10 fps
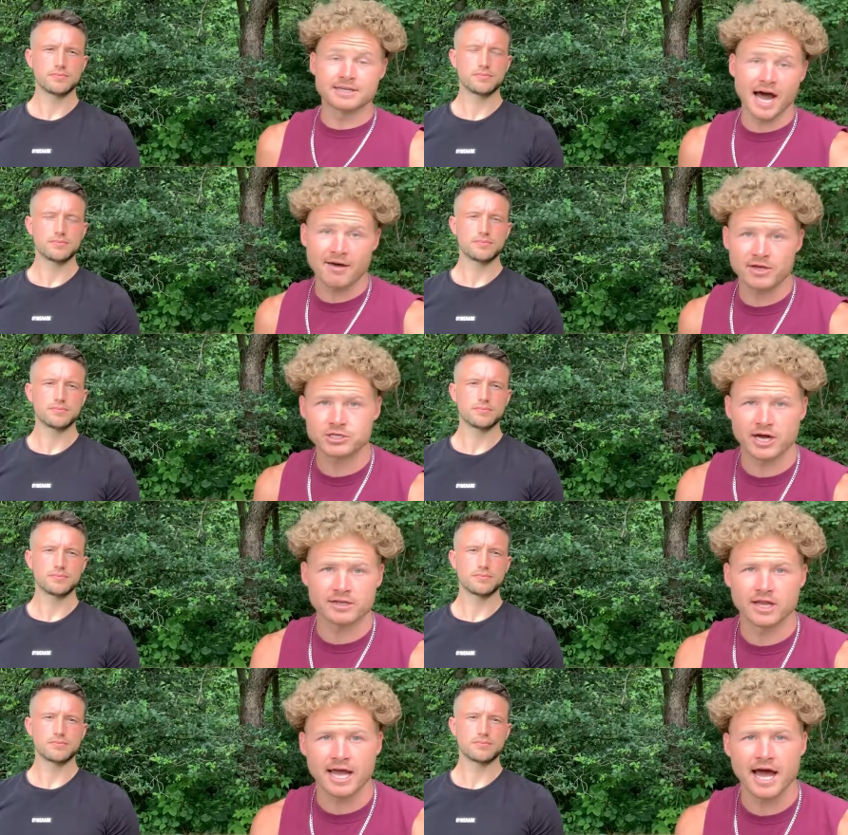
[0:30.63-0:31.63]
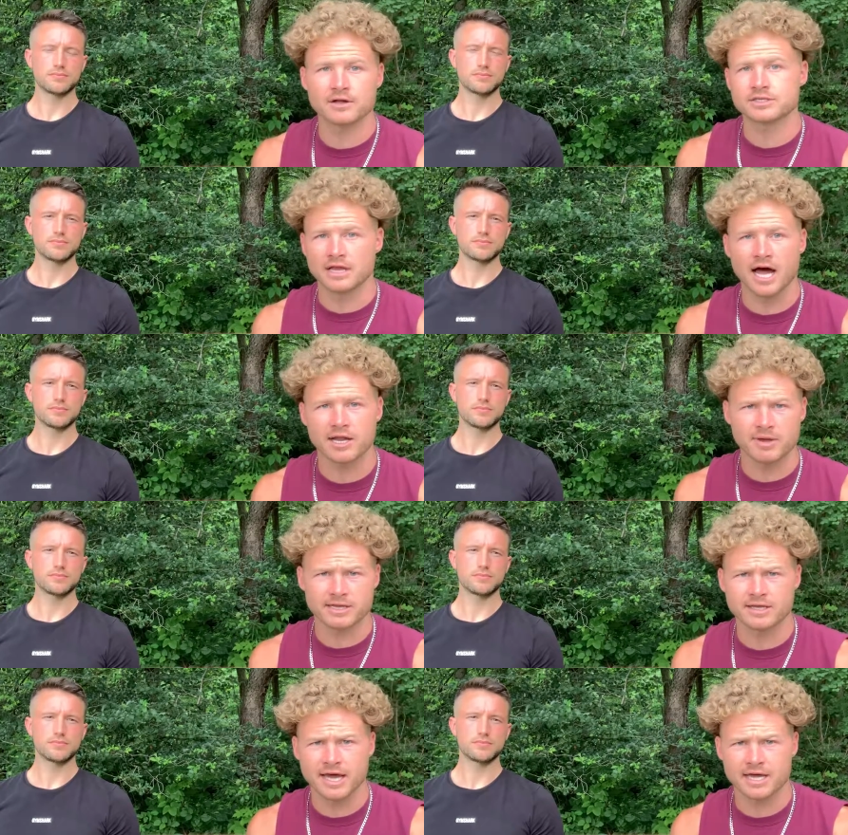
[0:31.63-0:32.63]
Speaker 1: of diving, trying to lay out, slide,
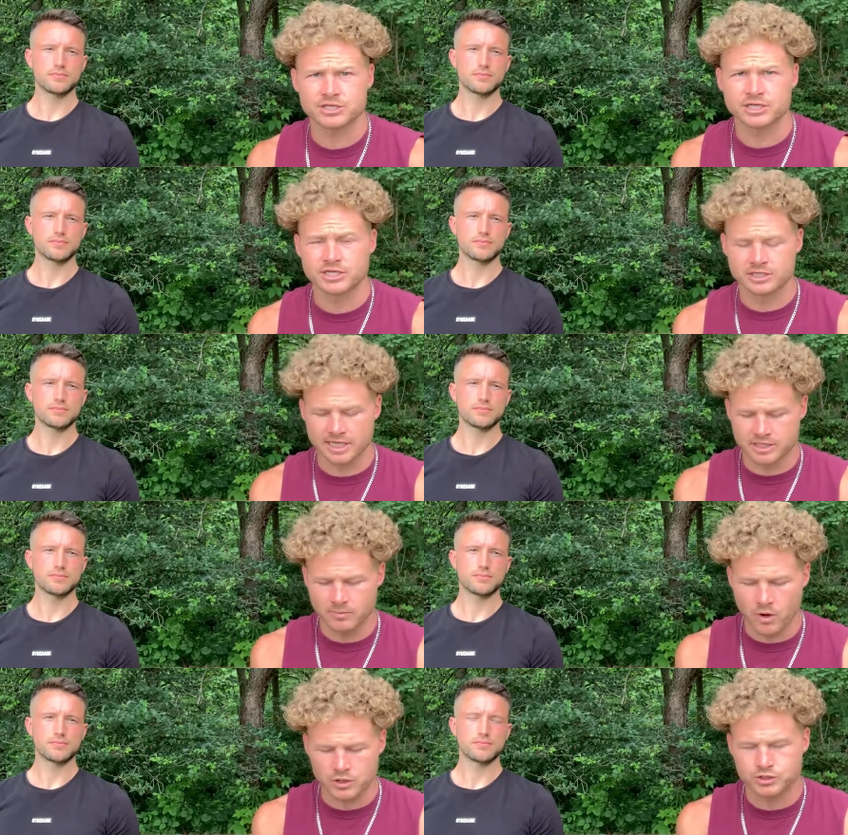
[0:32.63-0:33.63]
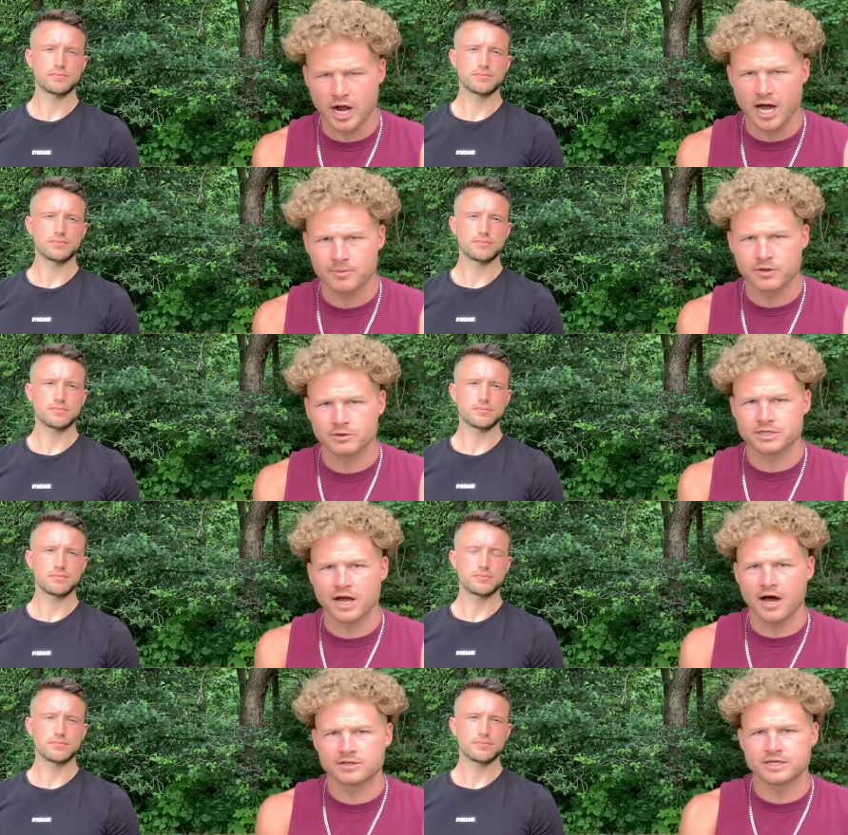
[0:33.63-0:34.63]
make the catch, he just lets the ball drop. There was a
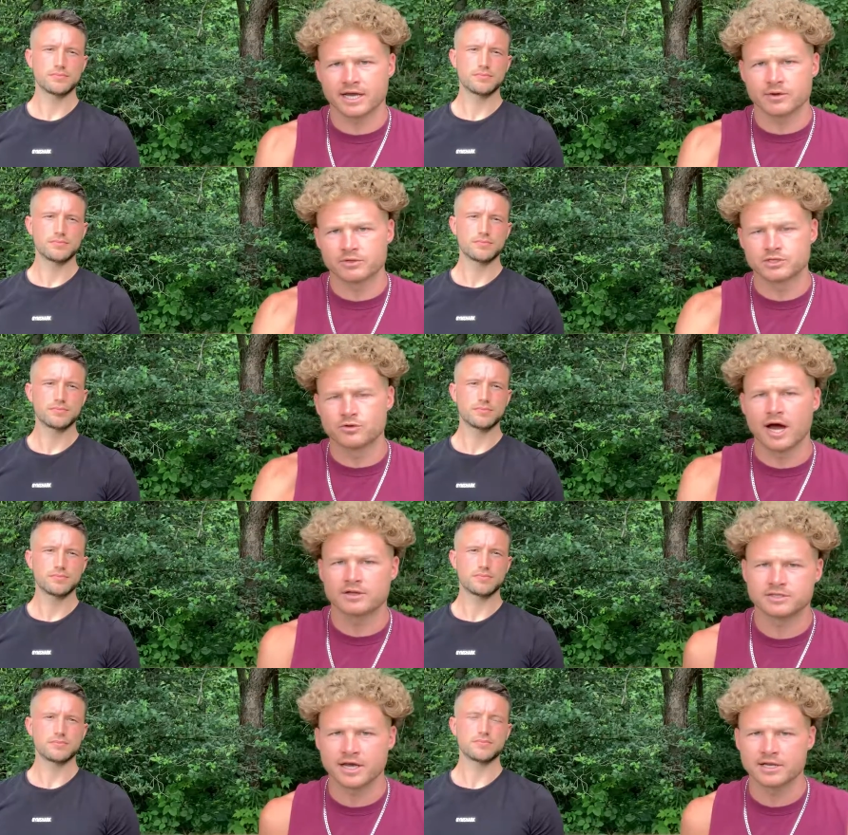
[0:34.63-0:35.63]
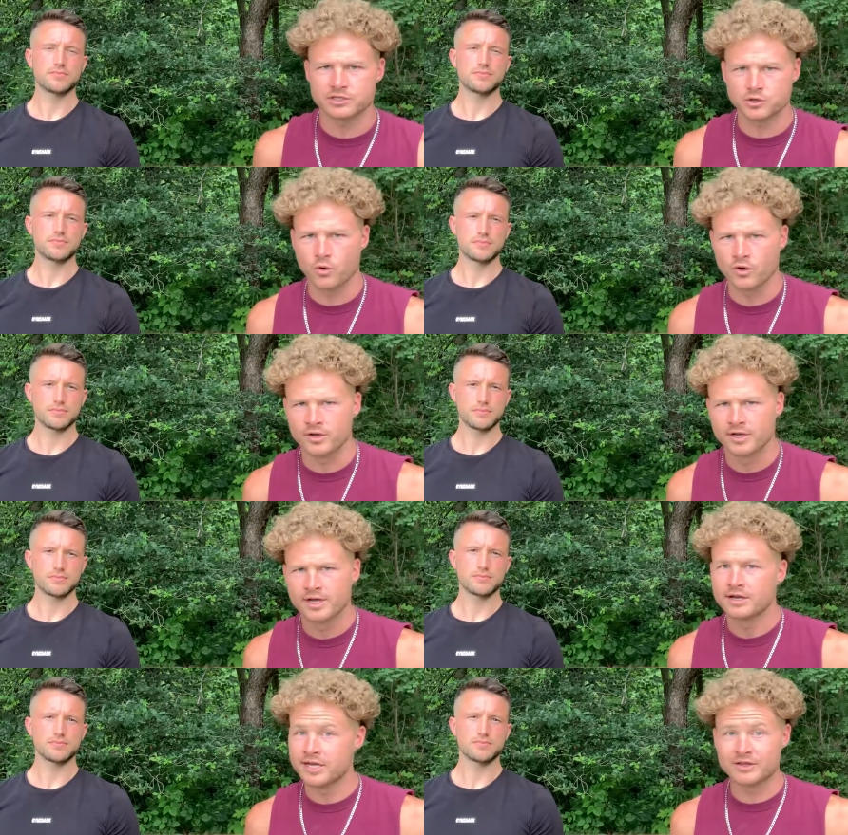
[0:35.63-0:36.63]
guy on second with two outs, and he scored.
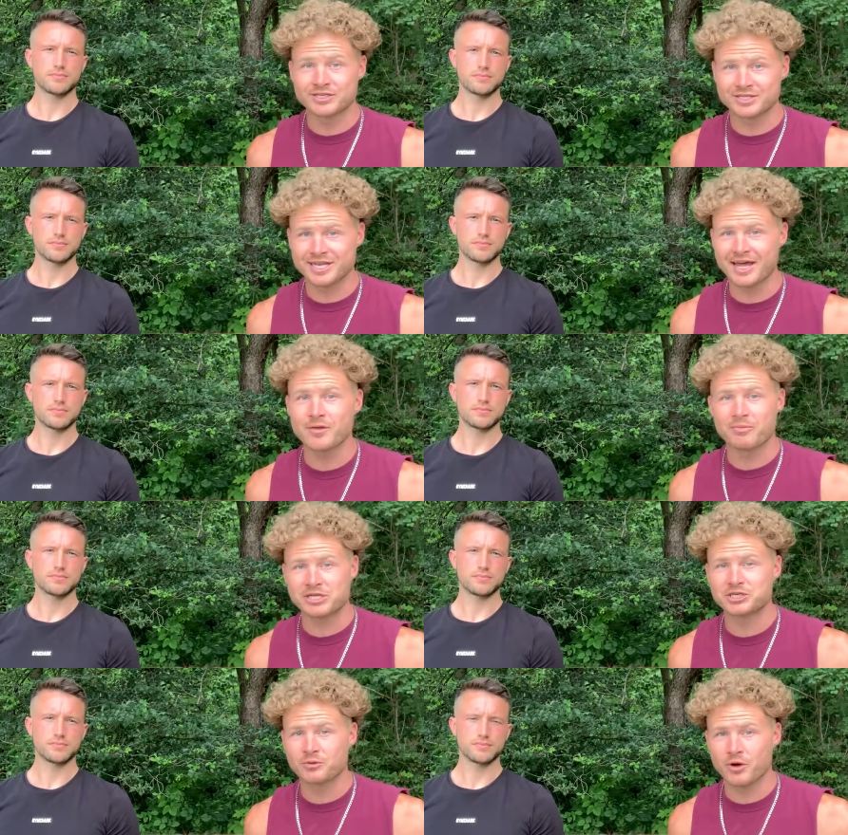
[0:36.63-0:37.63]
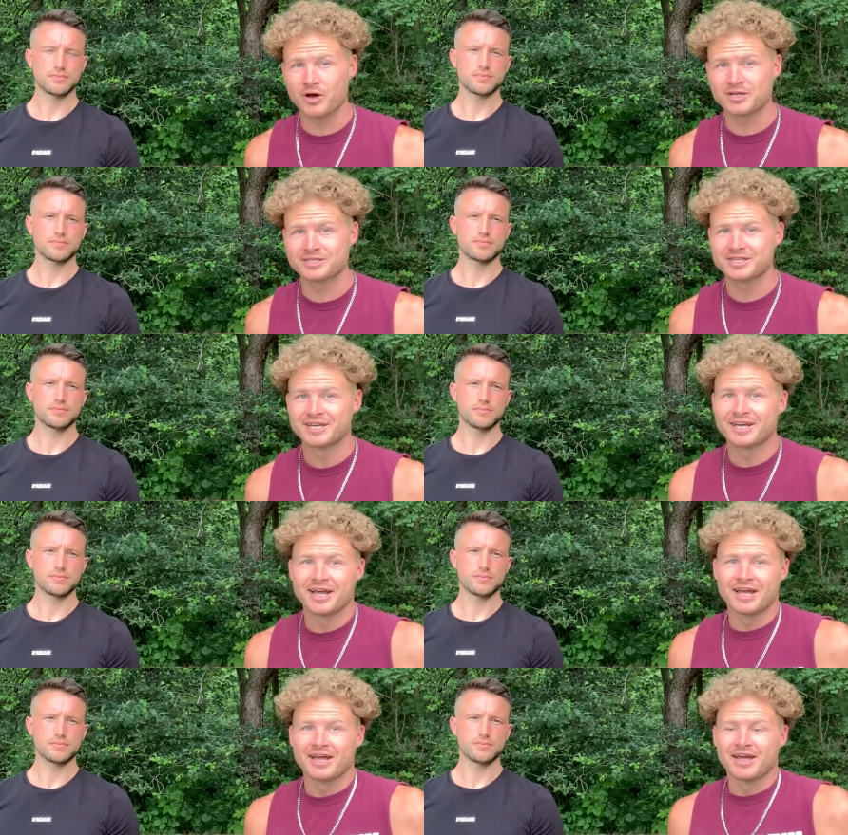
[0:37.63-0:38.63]
Needless to say, the pitcher was
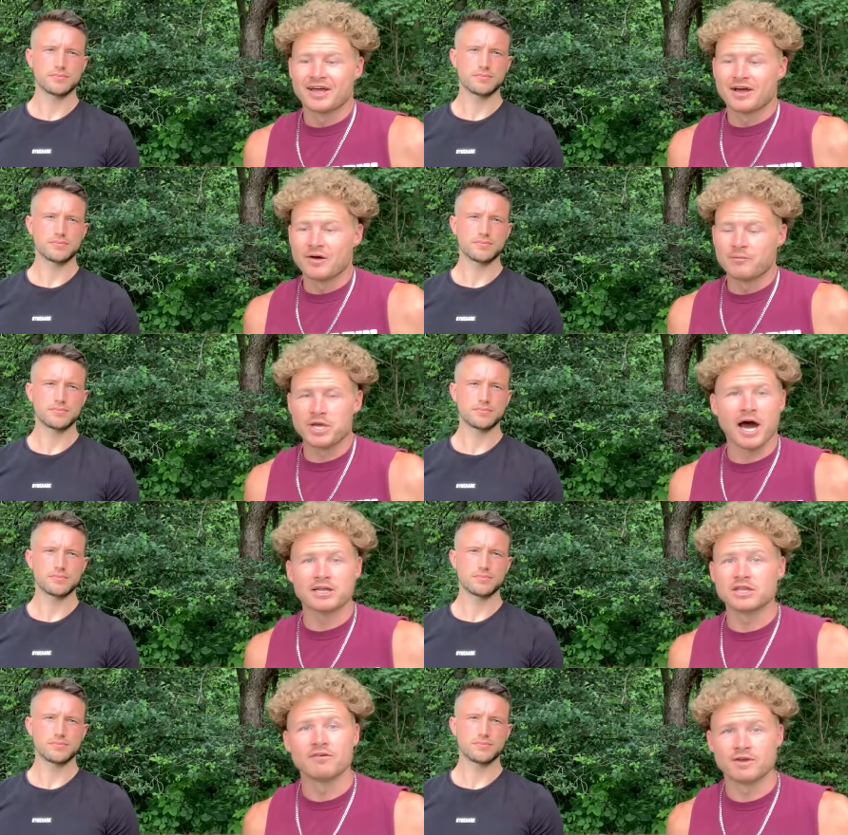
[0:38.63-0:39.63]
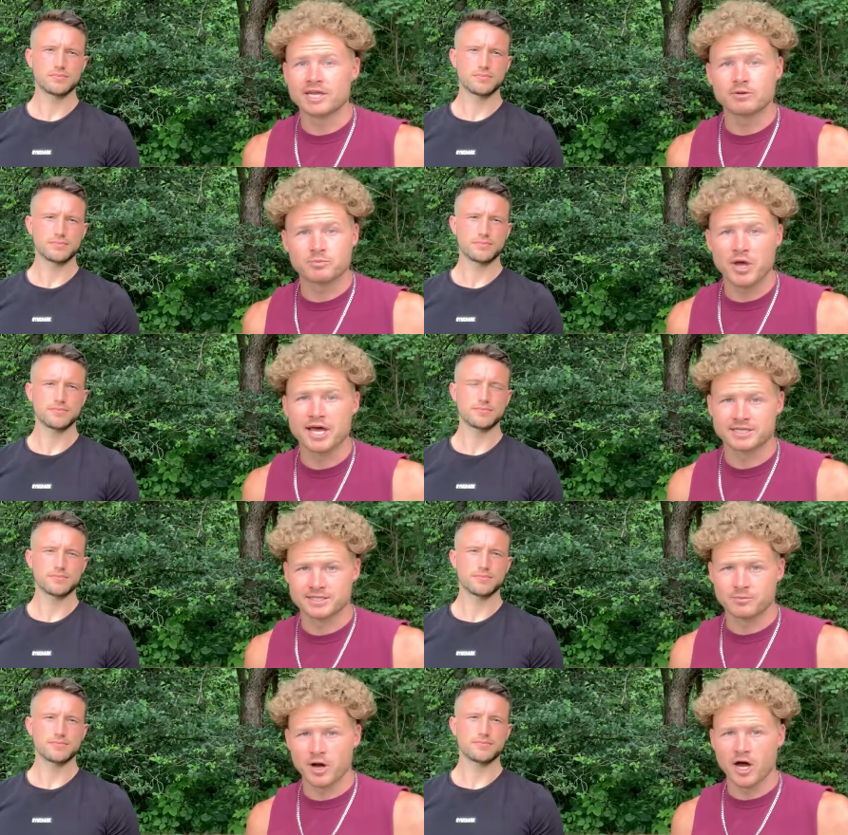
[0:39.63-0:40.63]
beyond livid. He was
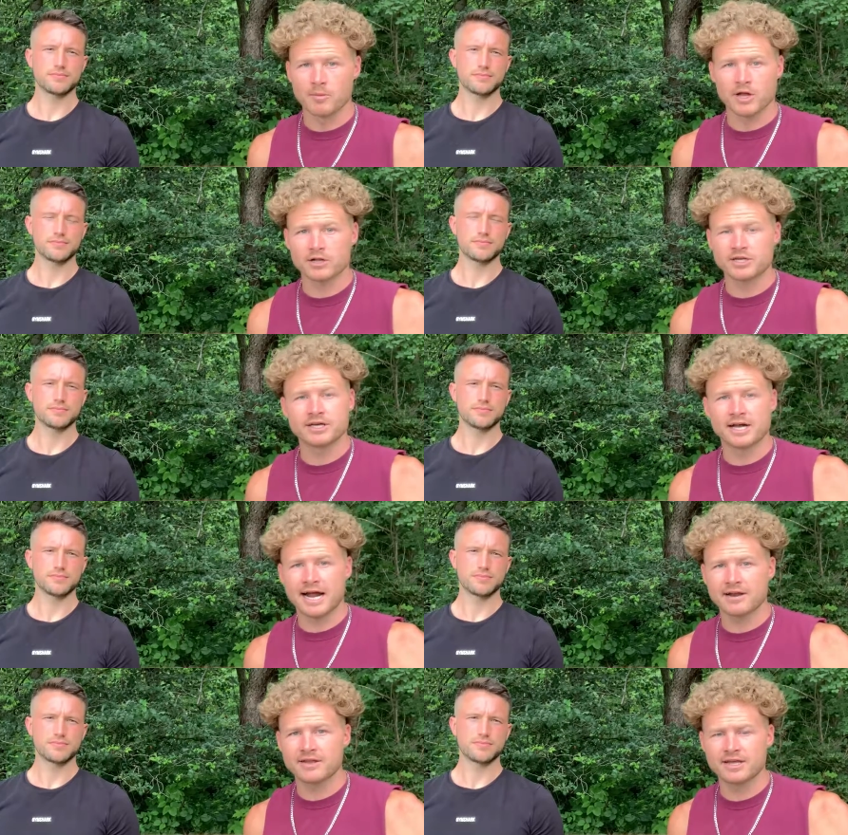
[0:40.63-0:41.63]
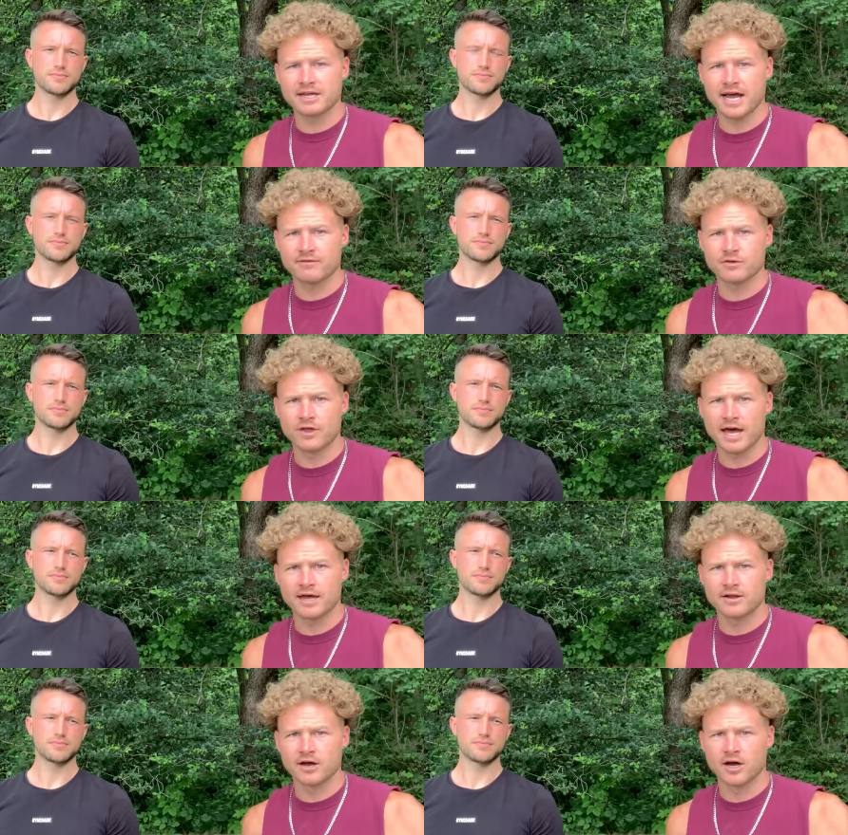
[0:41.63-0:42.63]
pissed. Luckily, he got out of the inning after
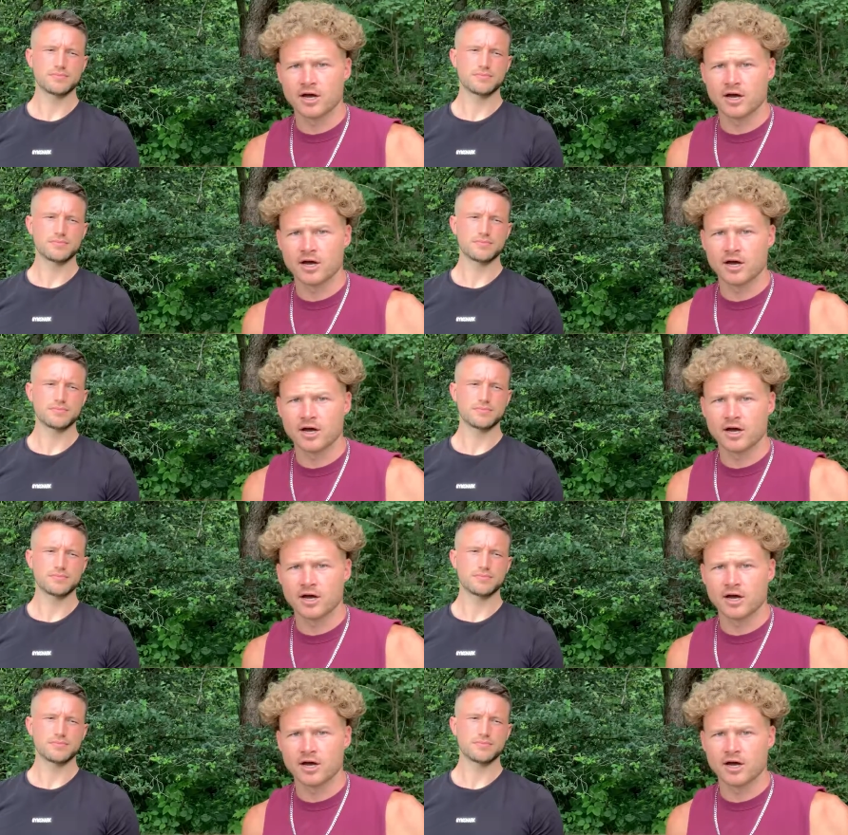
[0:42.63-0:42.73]
that.